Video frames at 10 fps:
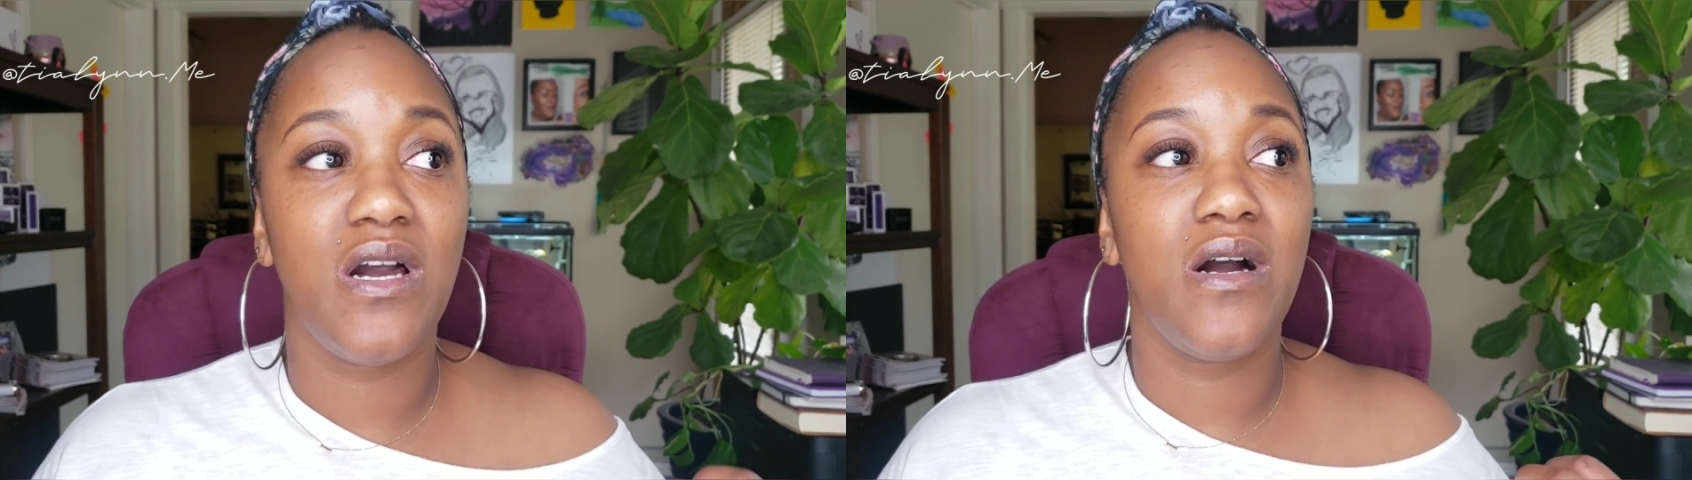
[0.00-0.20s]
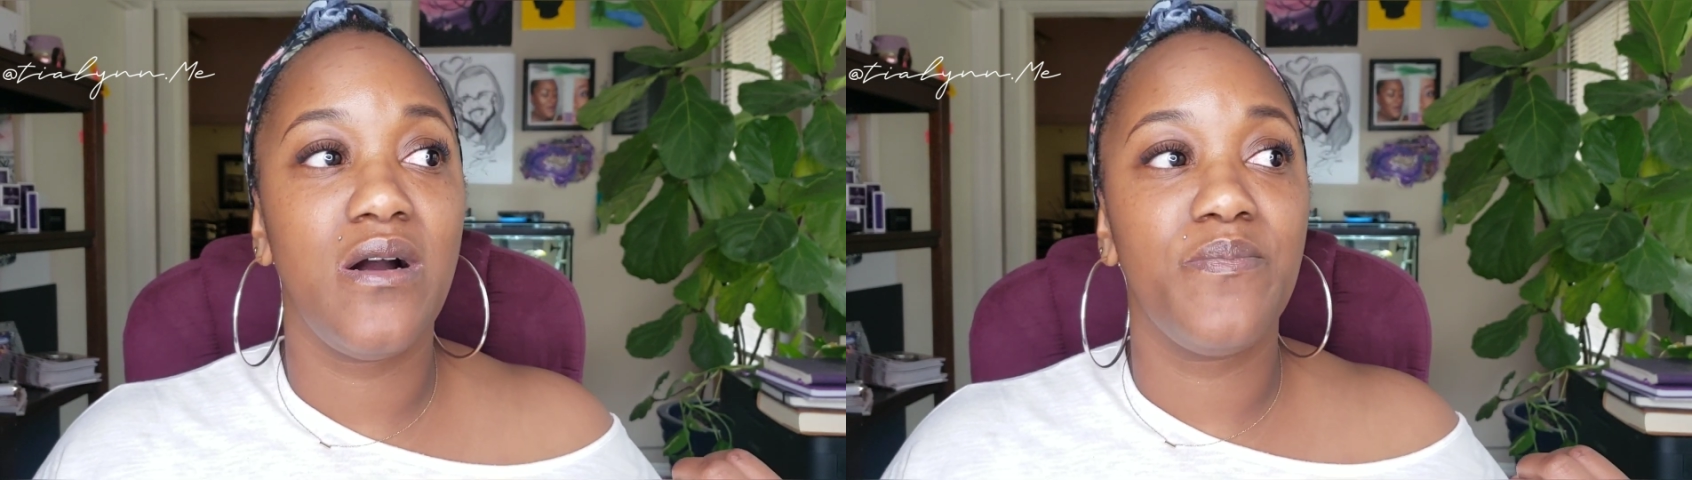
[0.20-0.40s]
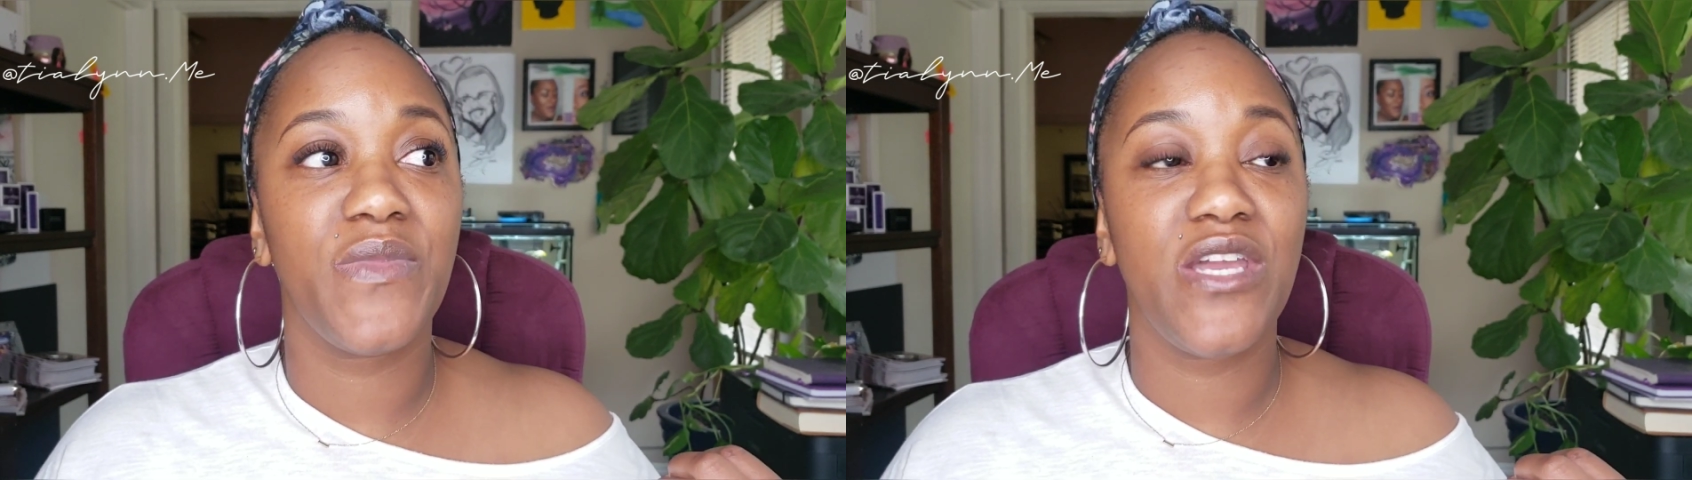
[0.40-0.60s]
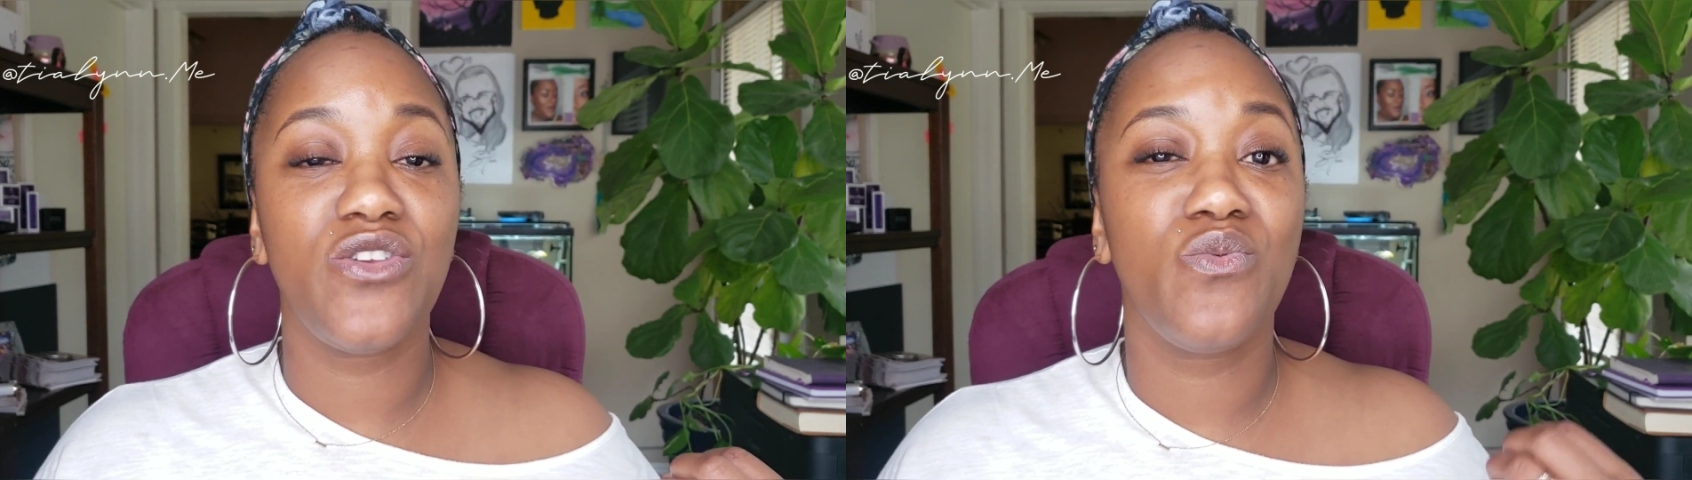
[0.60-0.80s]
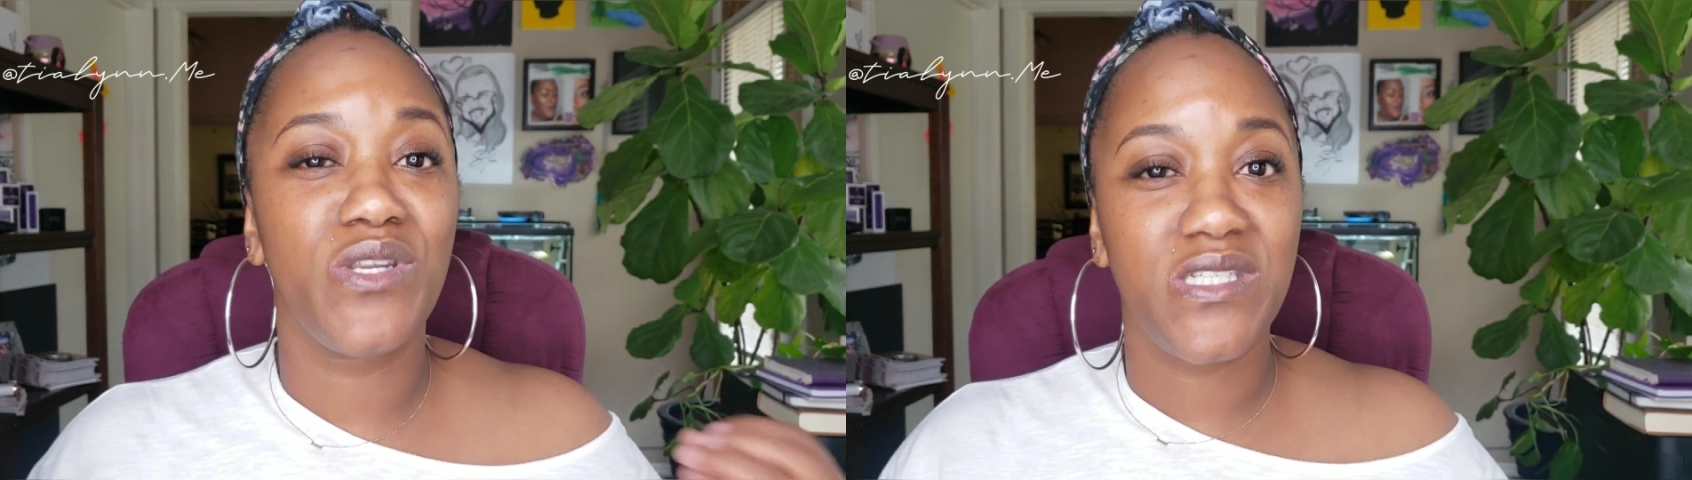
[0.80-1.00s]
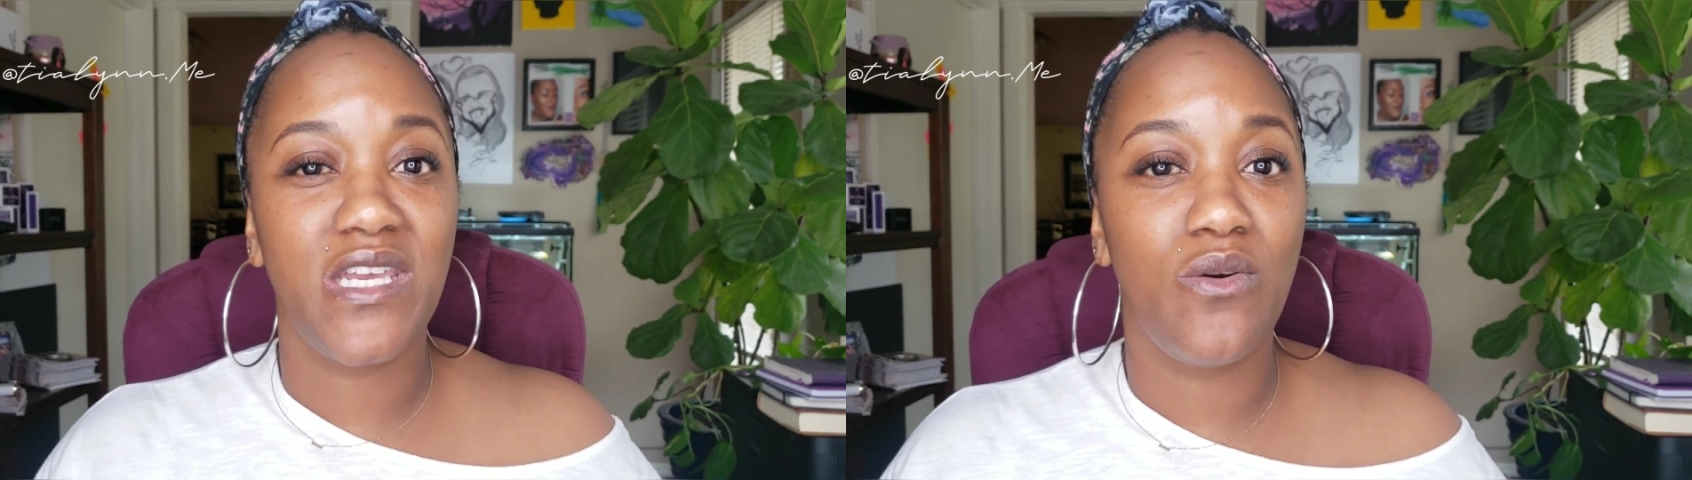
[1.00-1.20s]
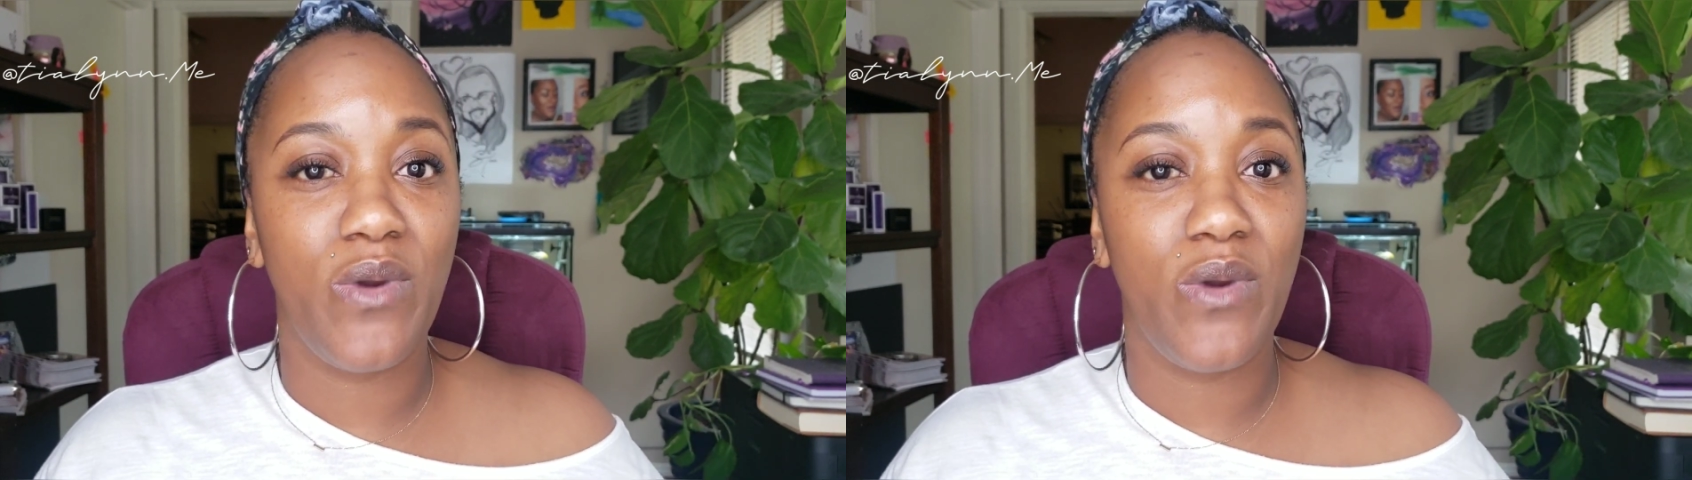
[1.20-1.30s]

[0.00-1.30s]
and you want to stay